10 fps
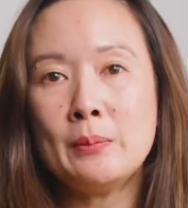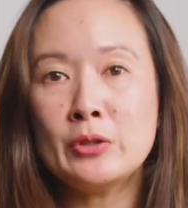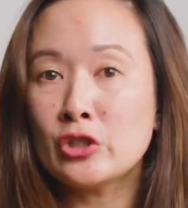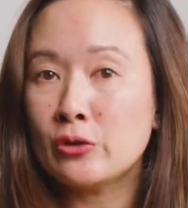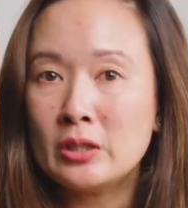
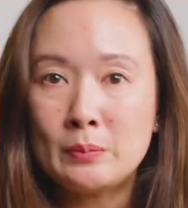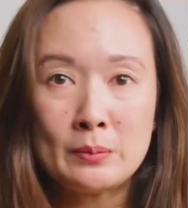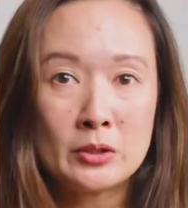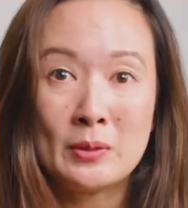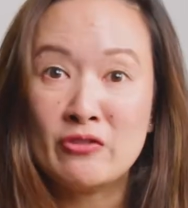You don't need
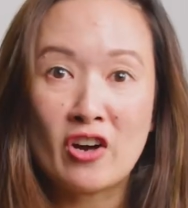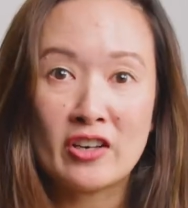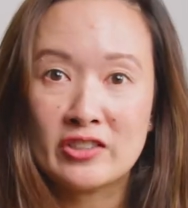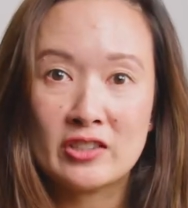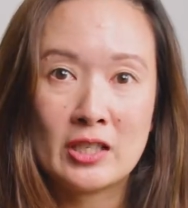to be
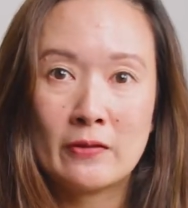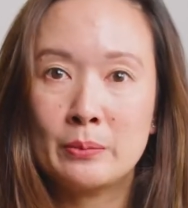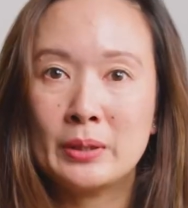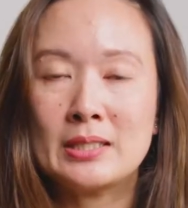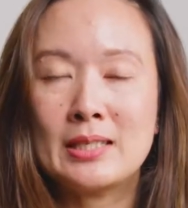fasted to have the
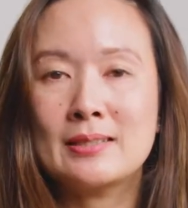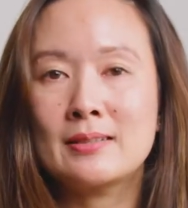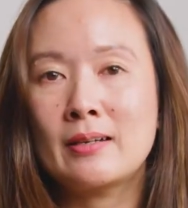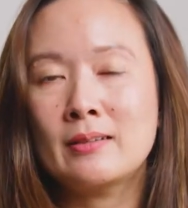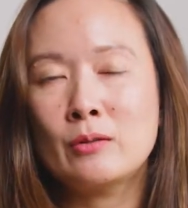blood test done.